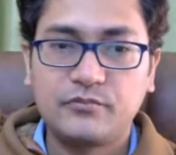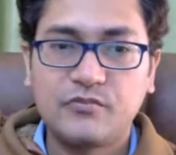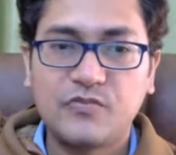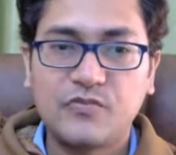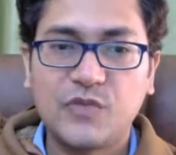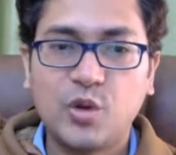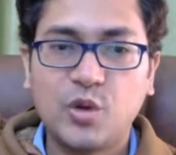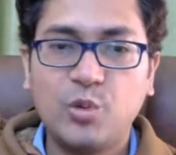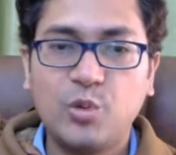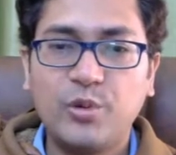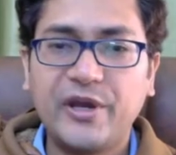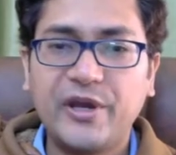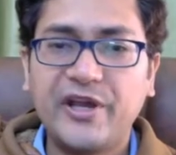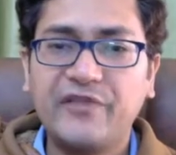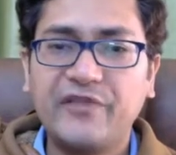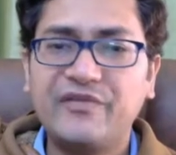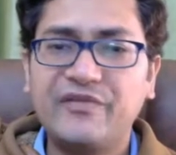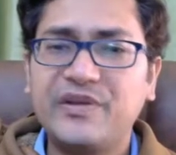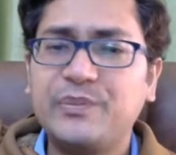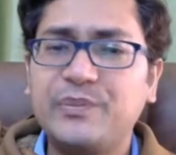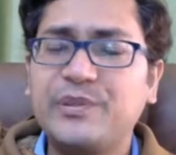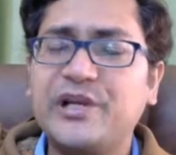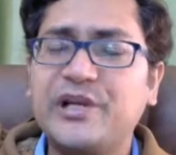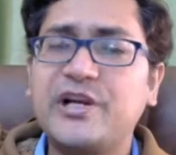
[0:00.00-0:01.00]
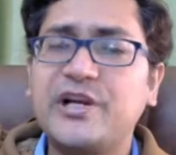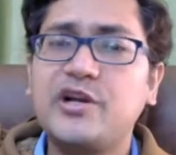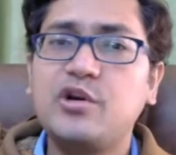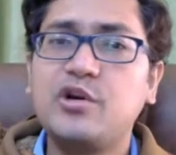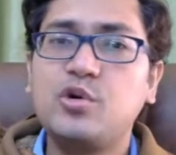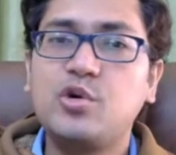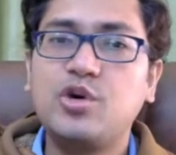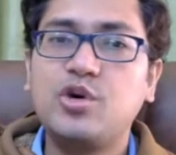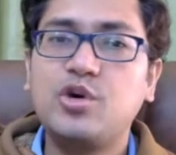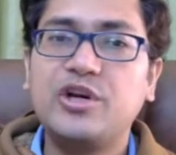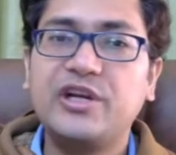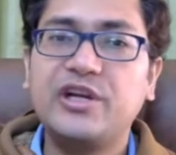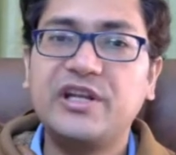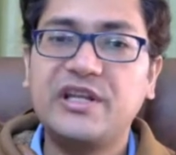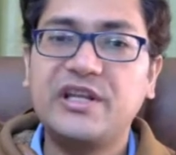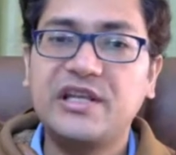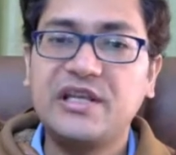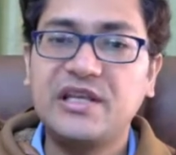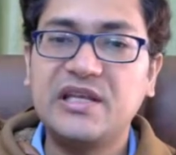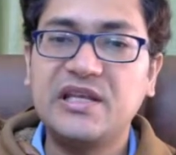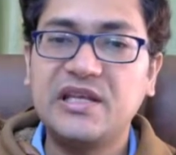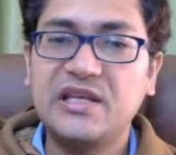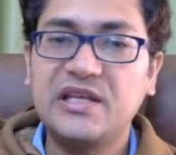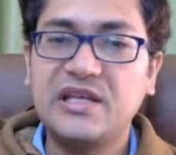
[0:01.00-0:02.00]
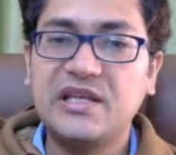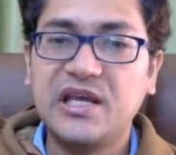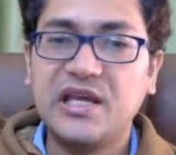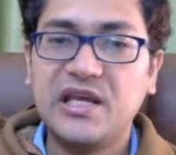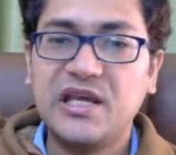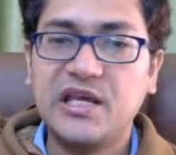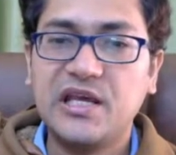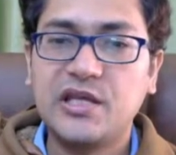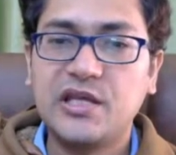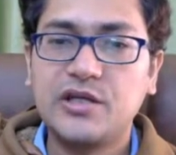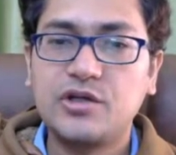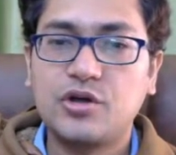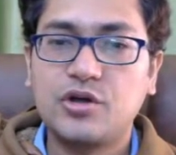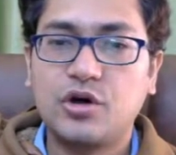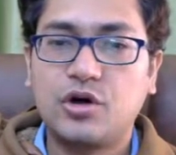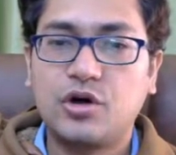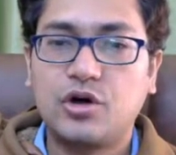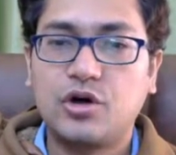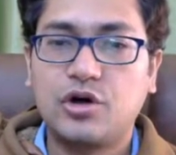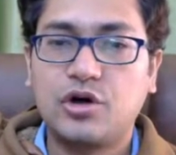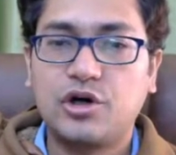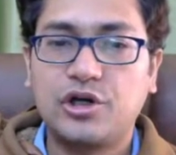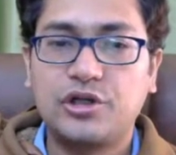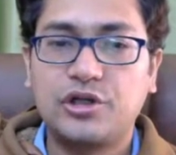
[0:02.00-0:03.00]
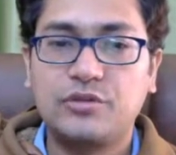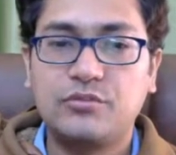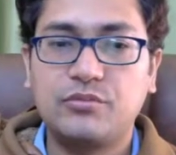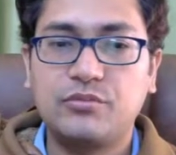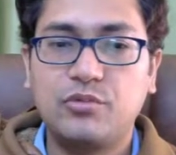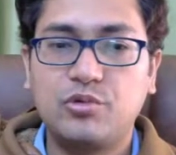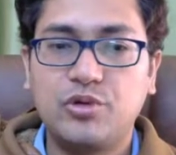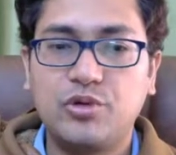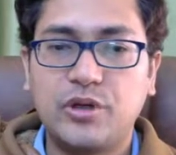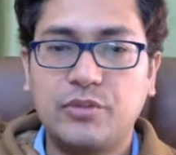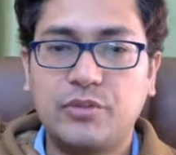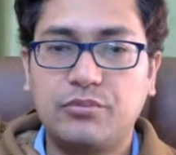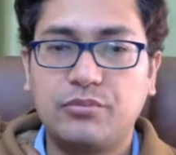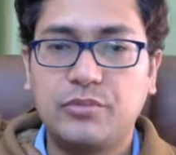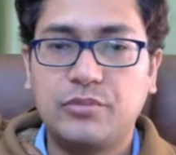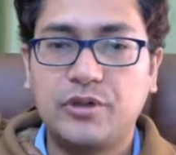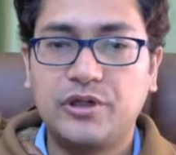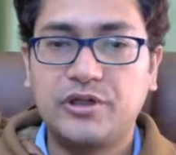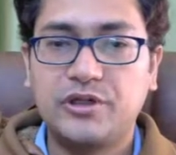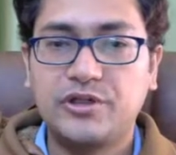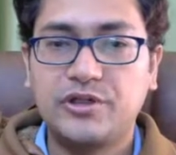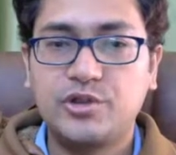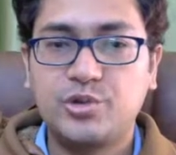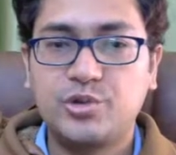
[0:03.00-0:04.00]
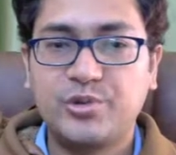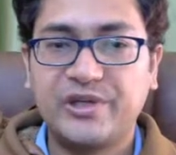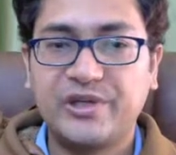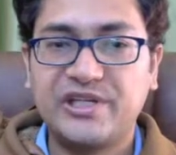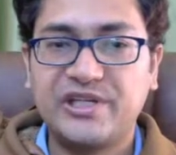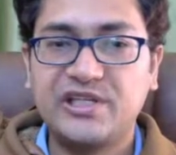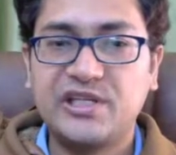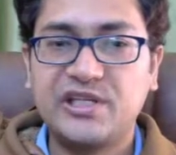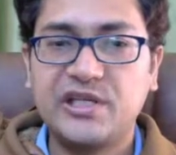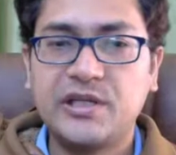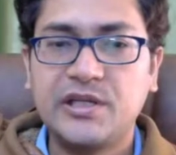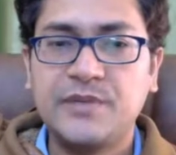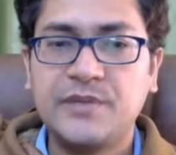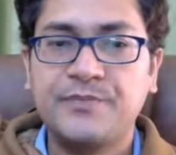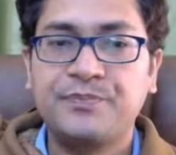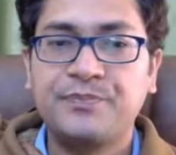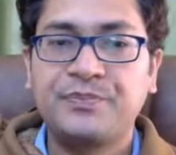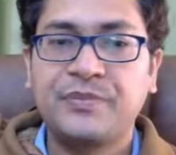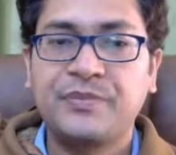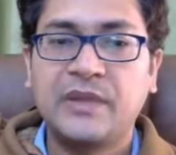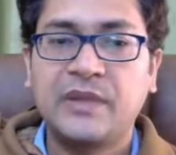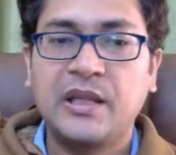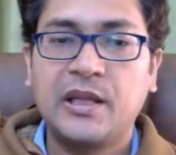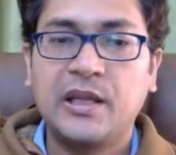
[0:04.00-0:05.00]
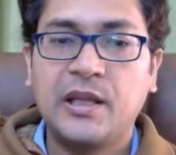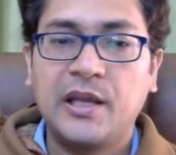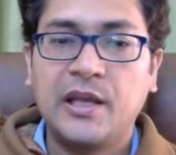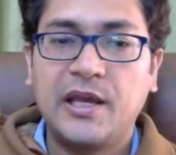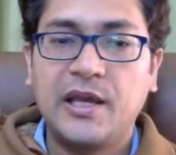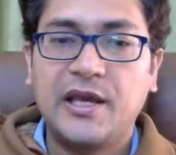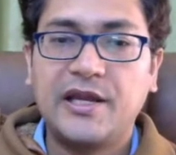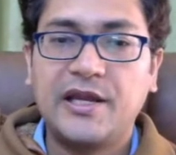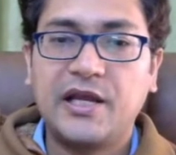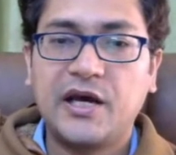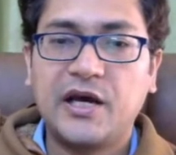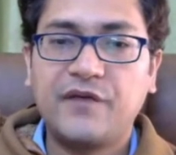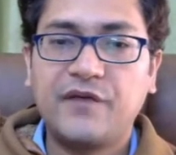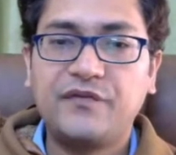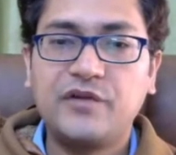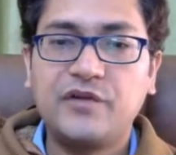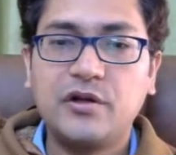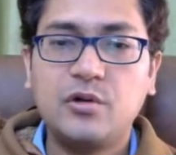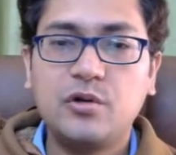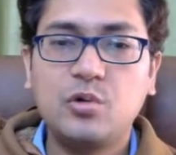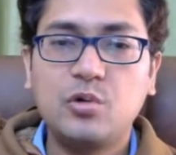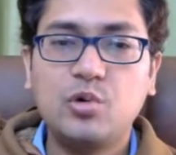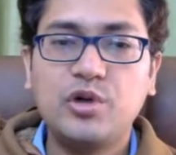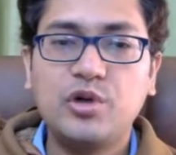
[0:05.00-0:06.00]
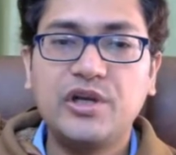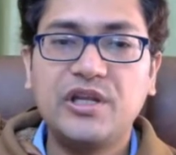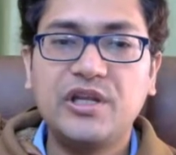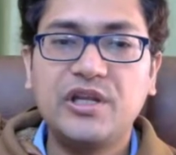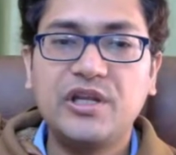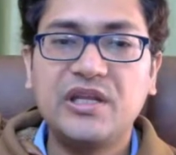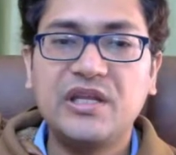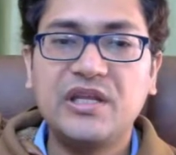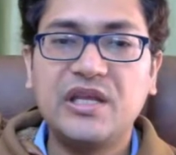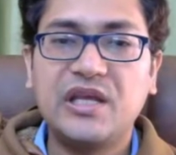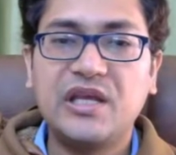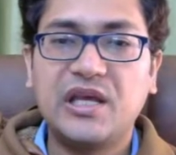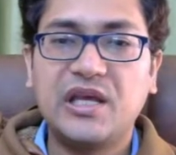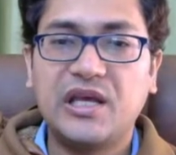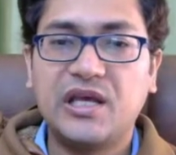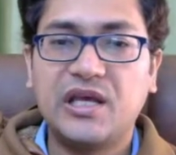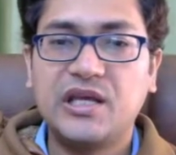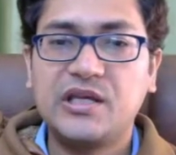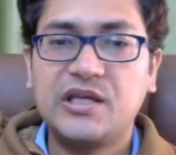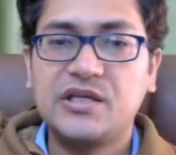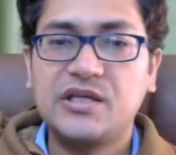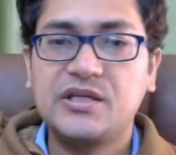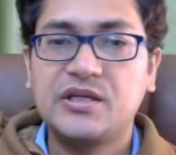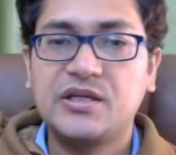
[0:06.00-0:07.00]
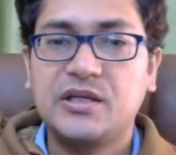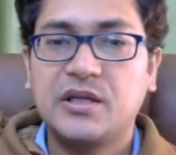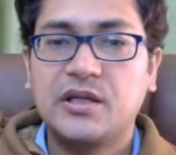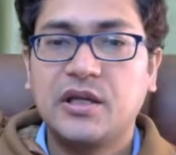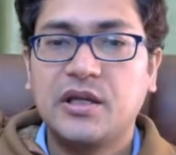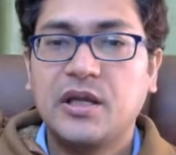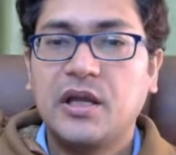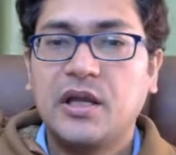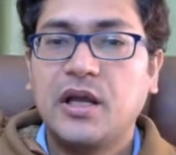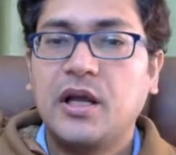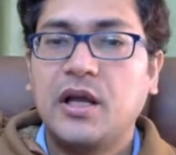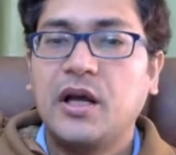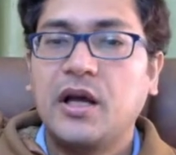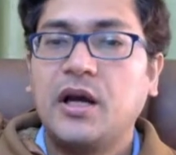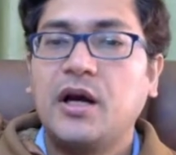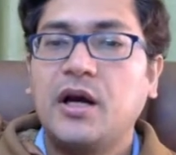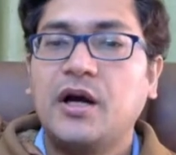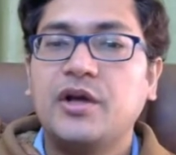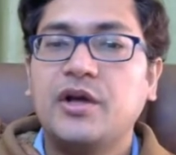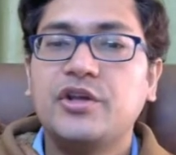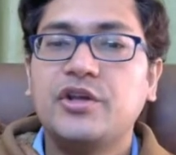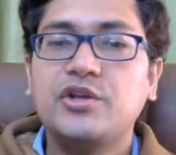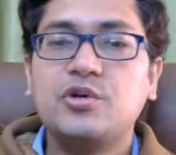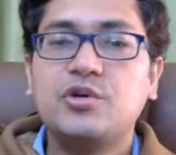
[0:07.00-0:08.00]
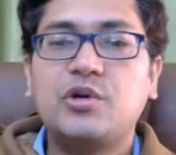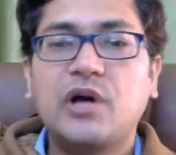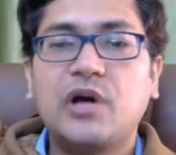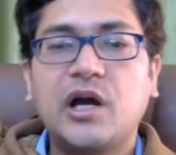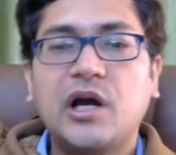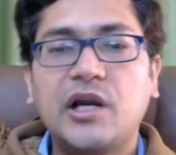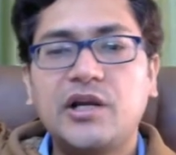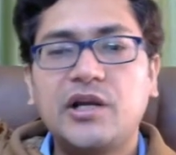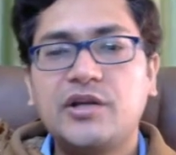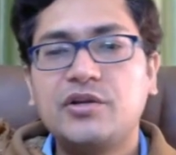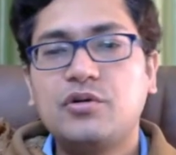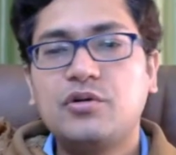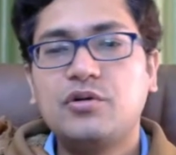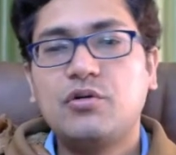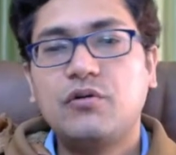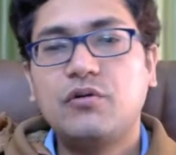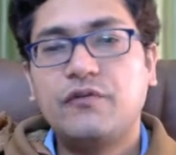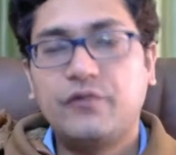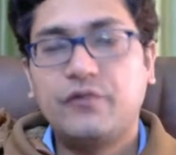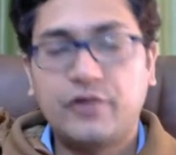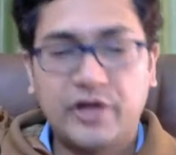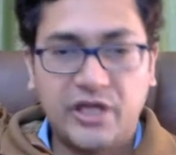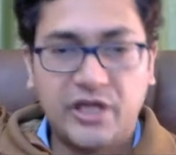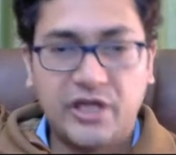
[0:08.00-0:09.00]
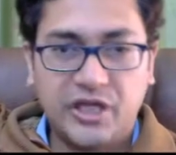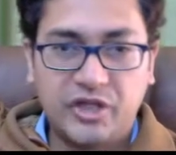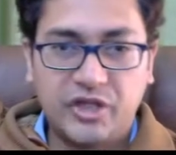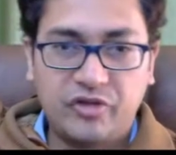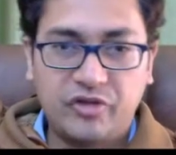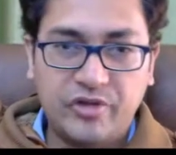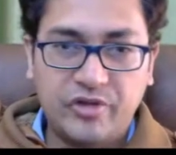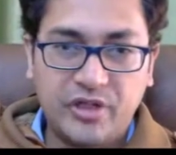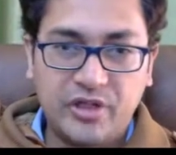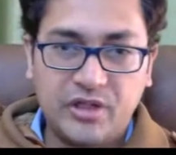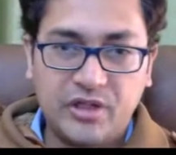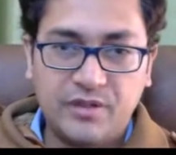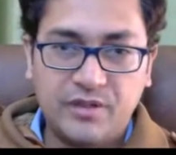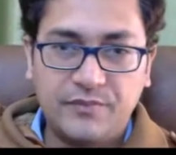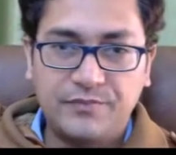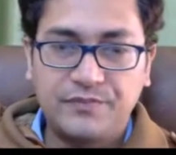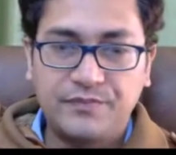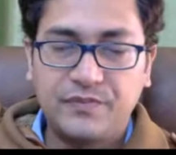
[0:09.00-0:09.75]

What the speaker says: where we played rook de8 on move number 20, and after rook de8, you can't go for a3.